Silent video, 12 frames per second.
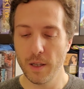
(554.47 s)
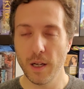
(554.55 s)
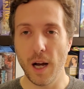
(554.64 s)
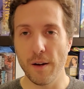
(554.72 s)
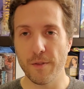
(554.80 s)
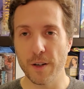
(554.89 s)

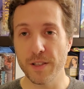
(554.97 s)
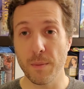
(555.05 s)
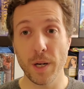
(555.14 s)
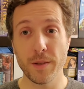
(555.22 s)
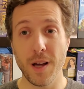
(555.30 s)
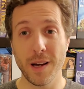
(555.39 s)
First, I'm
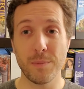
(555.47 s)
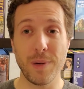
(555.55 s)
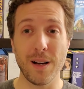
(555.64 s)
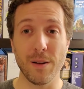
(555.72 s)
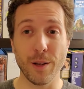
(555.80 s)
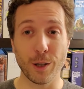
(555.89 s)
going to talk
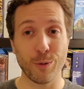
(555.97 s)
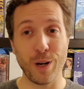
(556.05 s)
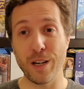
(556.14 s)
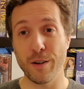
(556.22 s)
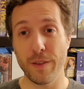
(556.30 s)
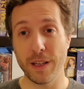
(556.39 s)
about the
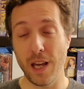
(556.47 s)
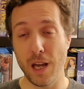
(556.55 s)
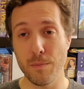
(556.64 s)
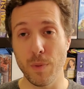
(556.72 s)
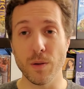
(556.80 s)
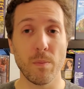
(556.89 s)
creator of the game,
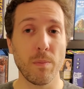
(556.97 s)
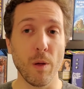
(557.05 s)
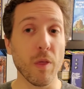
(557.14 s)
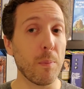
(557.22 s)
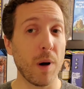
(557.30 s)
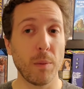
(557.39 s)
both
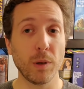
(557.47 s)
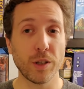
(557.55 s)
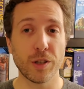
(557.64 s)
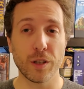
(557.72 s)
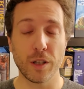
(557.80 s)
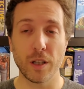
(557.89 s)
the
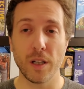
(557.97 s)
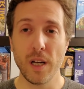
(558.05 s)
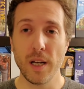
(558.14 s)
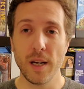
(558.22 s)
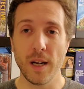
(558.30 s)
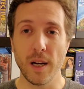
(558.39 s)
publisher,
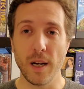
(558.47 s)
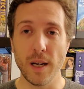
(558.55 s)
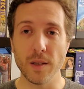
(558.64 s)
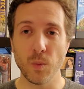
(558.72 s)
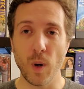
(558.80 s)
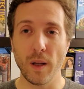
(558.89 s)

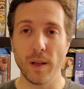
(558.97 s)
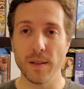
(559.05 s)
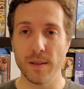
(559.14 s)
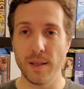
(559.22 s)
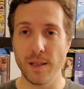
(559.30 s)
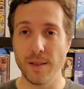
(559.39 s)
as well
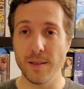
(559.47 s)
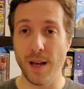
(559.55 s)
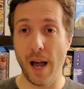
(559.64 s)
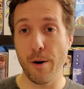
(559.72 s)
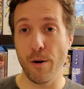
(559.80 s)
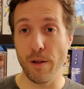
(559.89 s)
as the
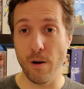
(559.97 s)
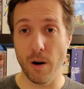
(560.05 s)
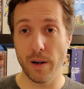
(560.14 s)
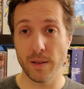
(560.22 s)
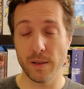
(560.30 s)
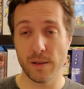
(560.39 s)
designer and the
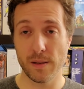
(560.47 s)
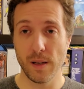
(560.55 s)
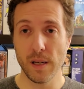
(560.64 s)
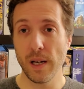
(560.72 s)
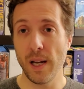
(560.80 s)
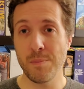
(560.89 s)
artists,
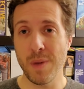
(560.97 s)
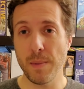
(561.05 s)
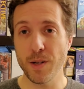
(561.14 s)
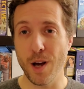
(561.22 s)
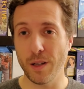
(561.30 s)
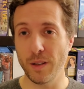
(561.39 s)
and maybe
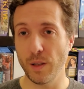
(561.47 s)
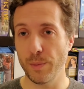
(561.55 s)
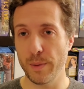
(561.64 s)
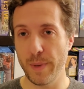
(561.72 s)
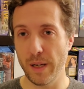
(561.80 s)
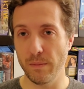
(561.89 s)
talk a little bit
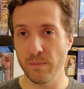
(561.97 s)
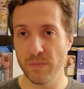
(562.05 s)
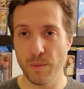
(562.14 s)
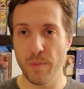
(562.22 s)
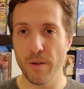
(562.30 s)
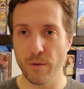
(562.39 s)
about
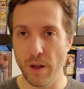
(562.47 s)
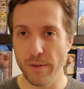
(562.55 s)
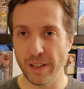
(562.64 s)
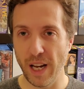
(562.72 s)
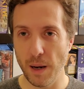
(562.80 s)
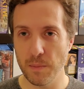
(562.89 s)
some of their other
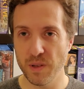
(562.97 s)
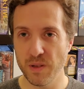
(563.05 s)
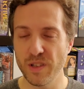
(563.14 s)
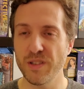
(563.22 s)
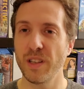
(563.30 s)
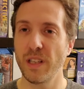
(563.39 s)
games,
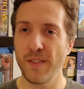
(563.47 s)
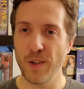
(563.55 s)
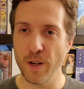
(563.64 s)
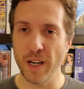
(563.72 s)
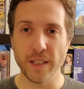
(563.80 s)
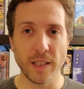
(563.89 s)
just to give you
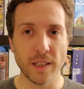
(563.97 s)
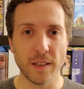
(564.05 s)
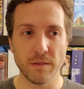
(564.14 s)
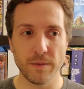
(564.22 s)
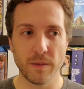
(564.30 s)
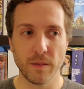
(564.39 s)
an idea of,